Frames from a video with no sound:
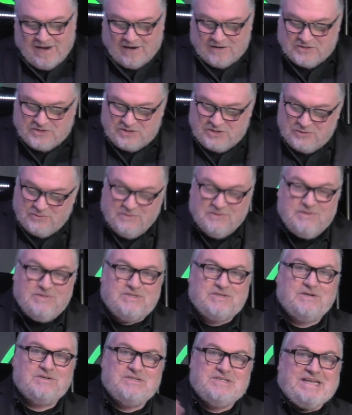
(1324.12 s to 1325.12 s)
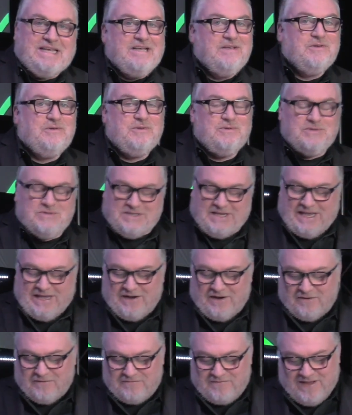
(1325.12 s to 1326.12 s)
students, our singles,
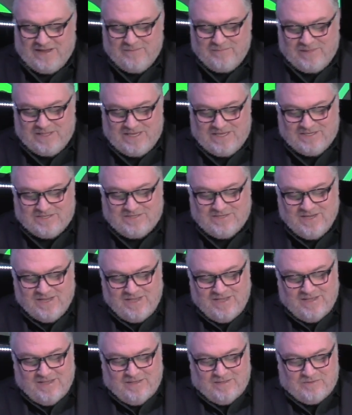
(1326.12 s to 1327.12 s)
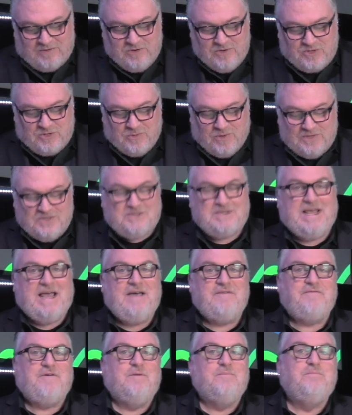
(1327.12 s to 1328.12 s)
and our families, through to our
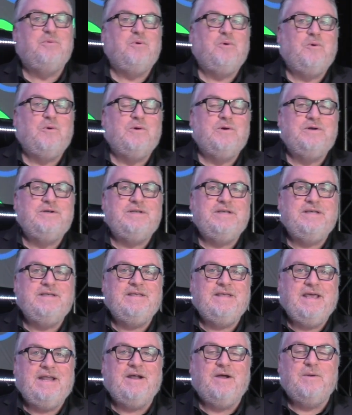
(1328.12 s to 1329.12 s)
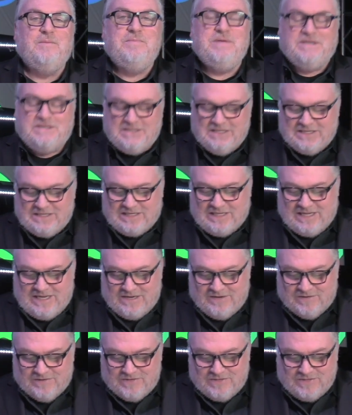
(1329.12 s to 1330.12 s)
staff, our board, and our business
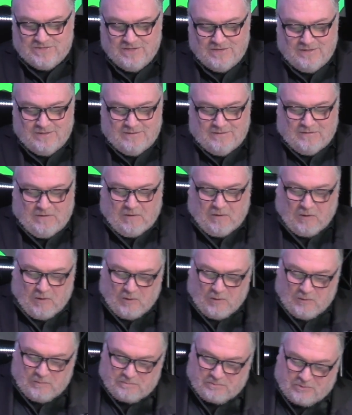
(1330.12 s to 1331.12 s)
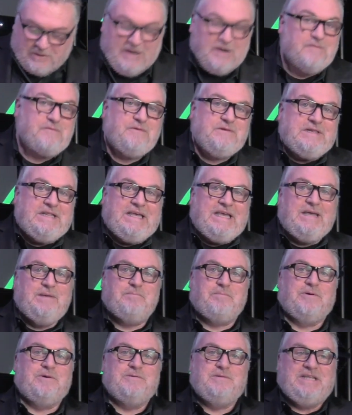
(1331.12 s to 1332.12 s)
leaders, all prayerfully
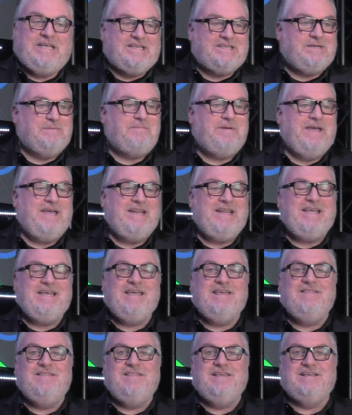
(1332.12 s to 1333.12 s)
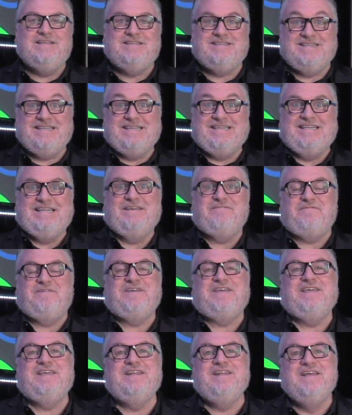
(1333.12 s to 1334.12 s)
participating in this
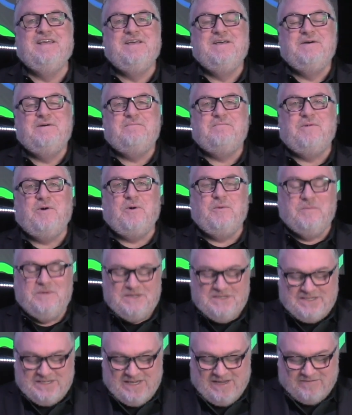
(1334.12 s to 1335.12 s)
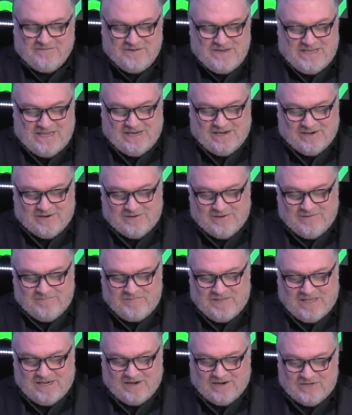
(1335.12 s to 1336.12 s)
significant moment every year
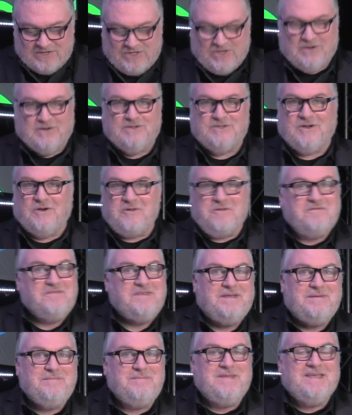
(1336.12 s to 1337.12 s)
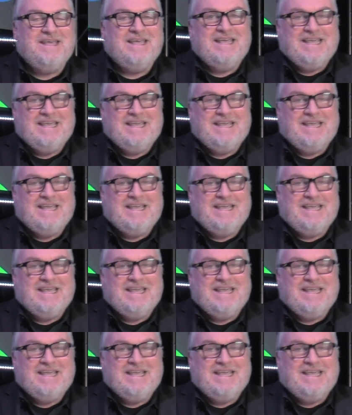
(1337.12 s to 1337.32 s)
in our church. All of them